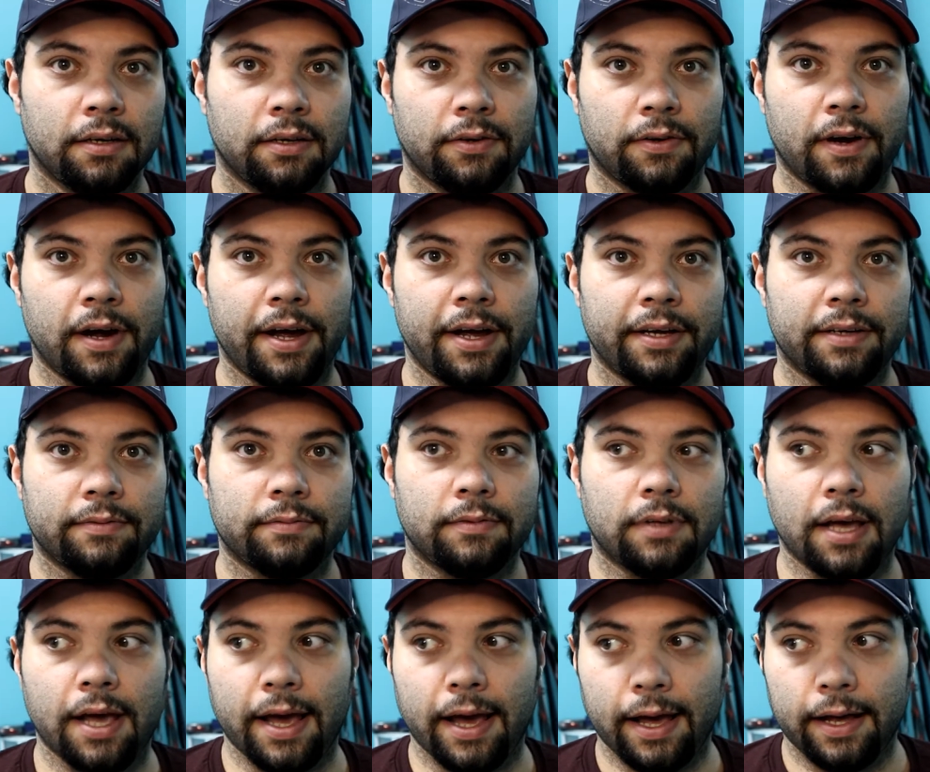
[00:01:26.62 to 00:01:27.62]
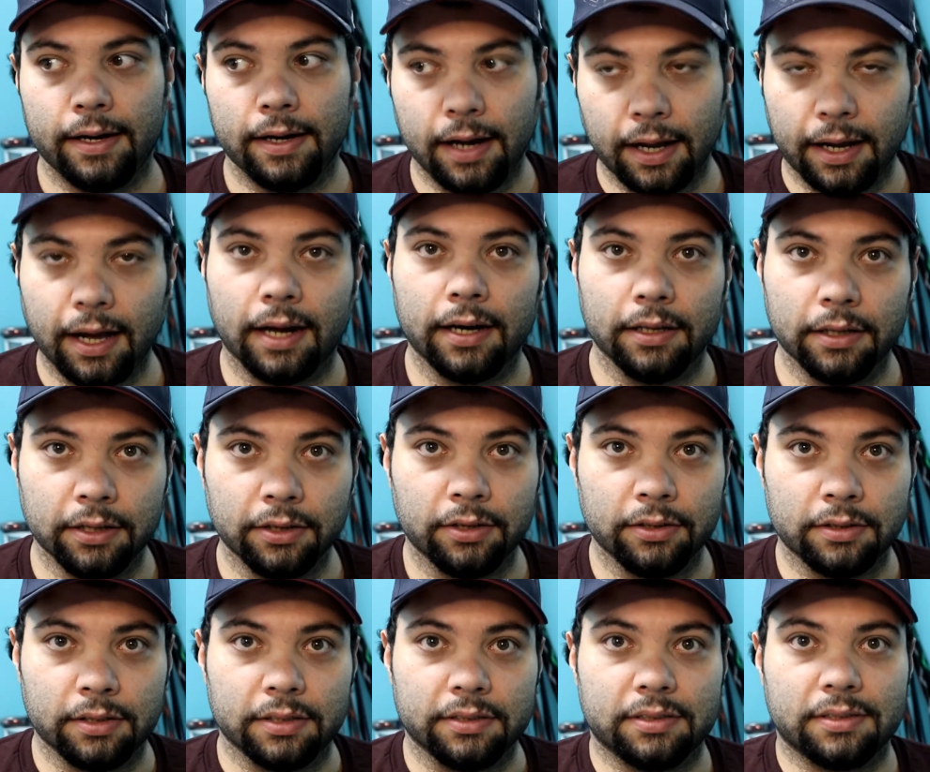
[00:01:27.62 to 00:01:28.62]
Right, and I got a little
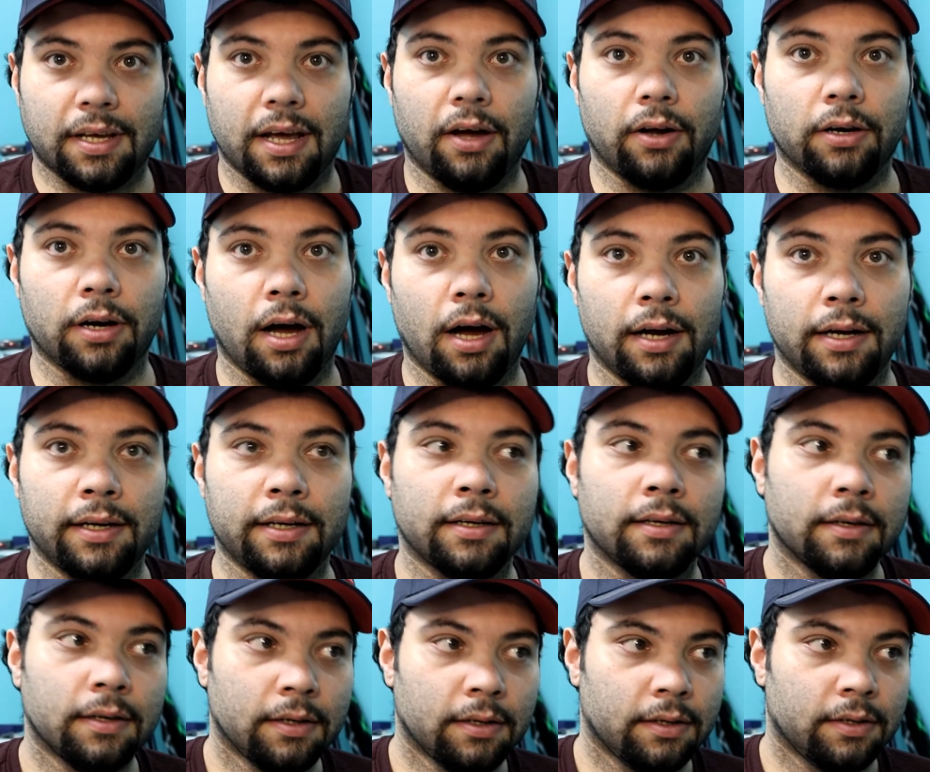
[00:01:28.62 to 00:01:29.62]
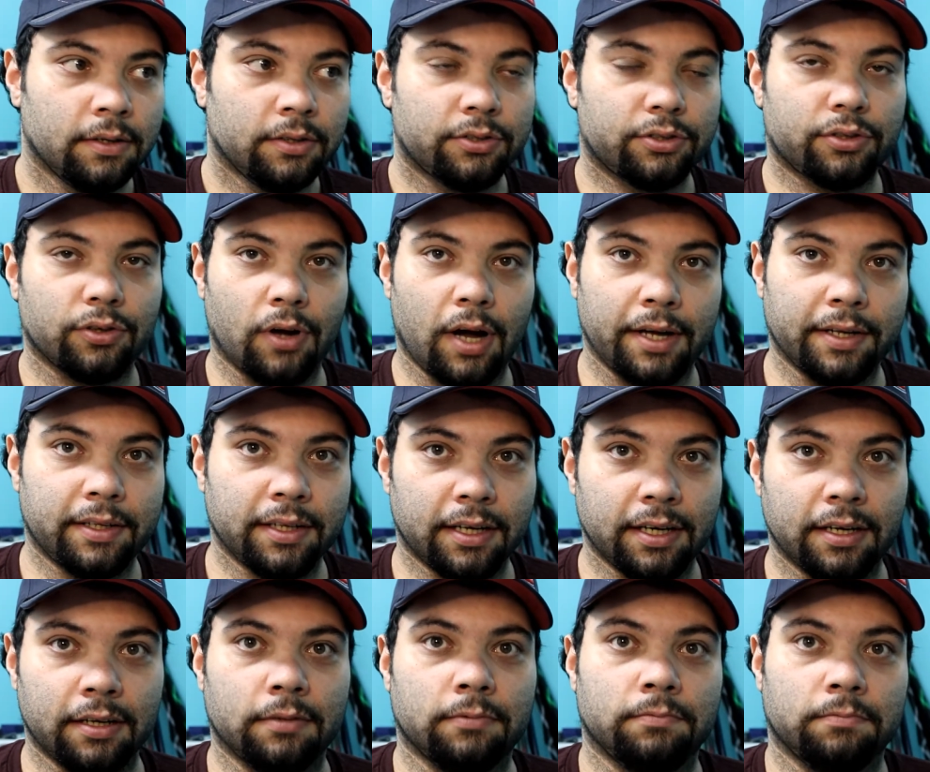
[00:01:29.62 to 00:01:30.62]
discount on it, so I
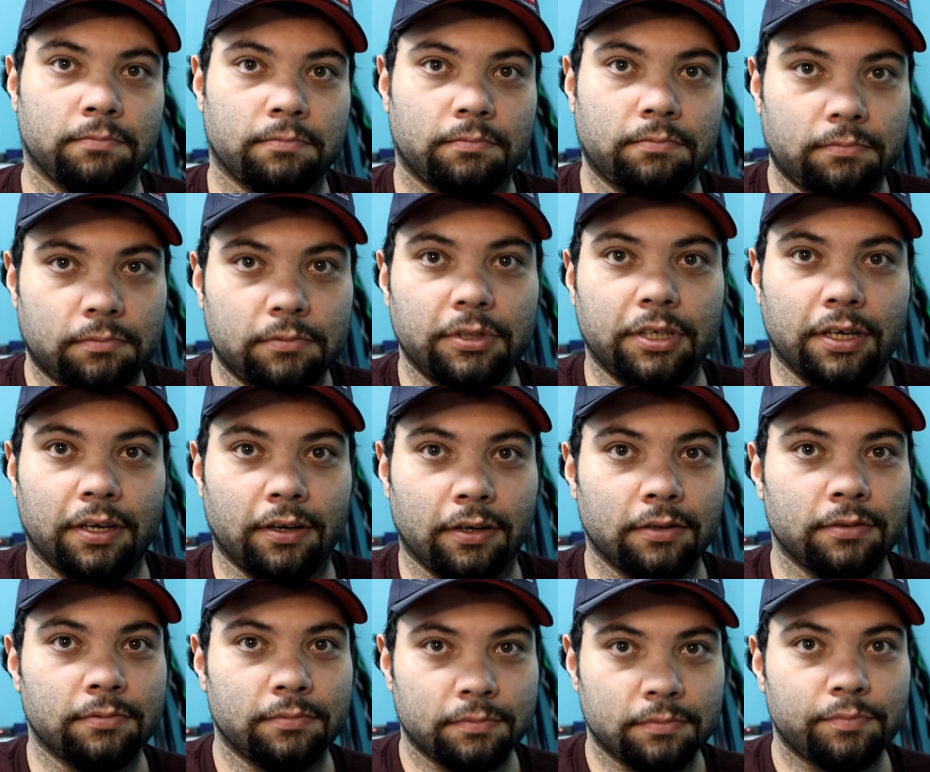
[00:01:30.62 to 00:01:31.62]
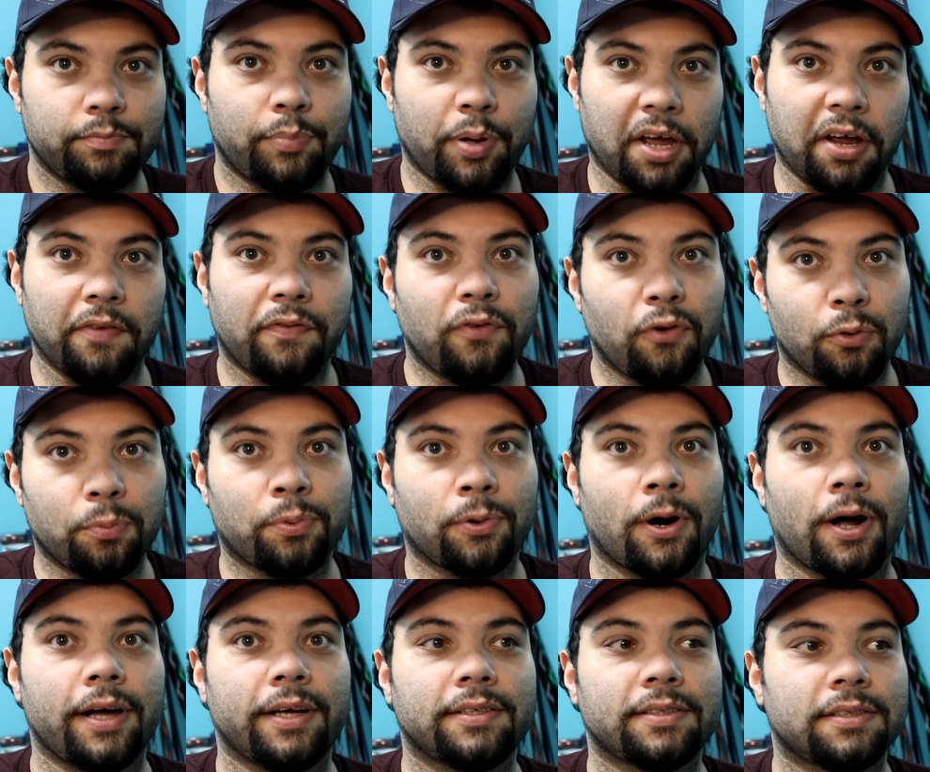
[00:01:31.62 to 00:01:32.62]
didn't, pay full
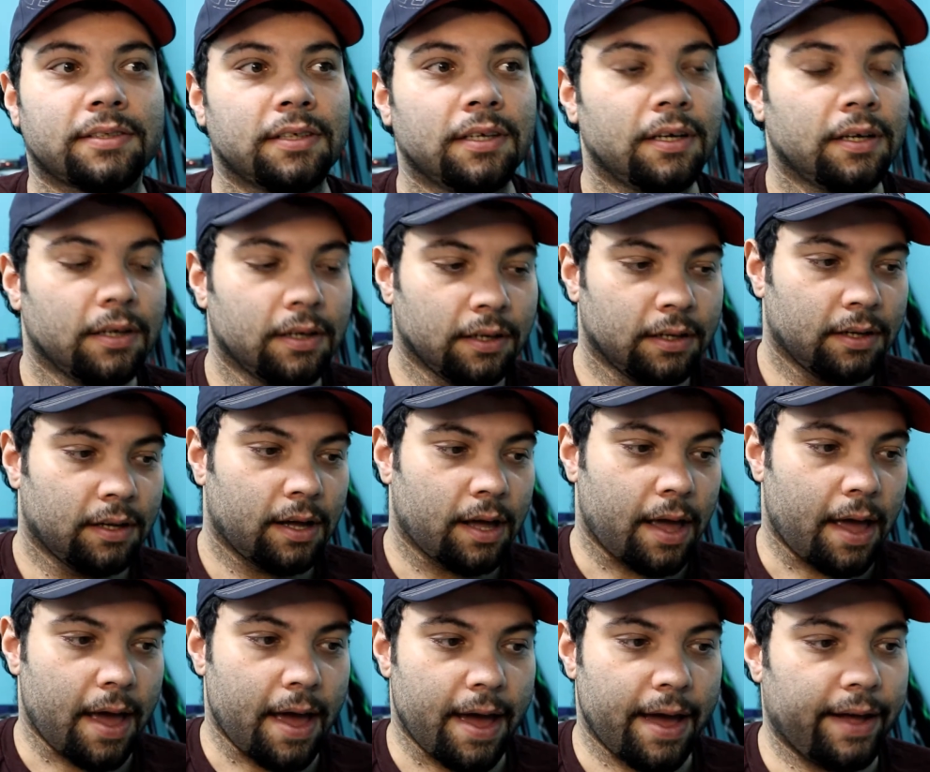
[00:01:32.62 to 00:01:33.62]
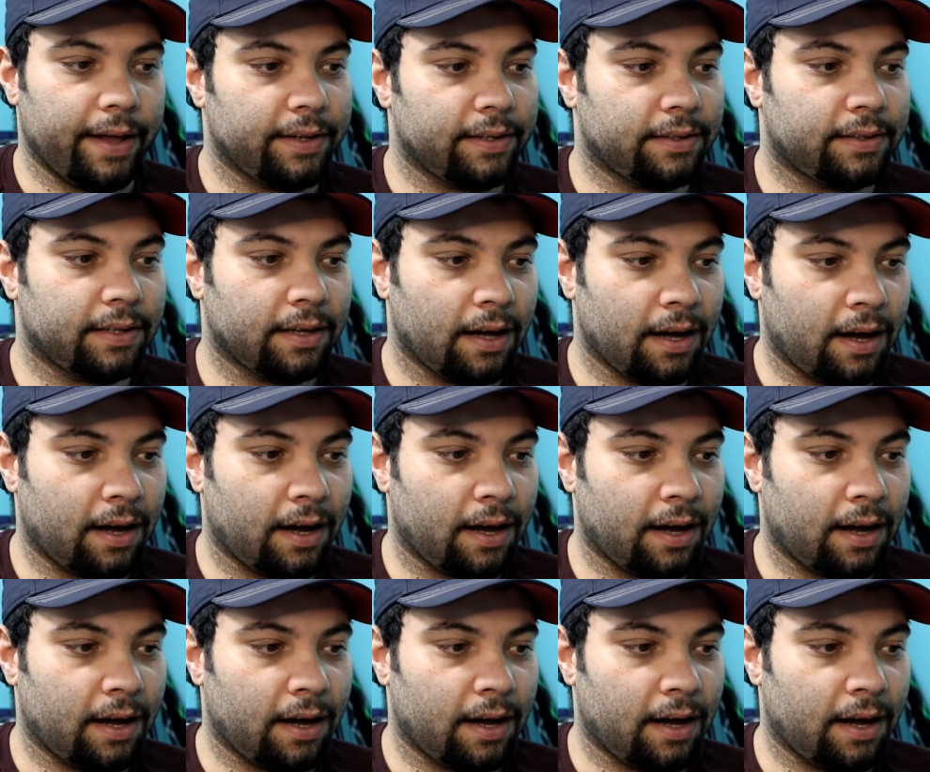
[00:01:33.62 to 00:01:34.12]
price. And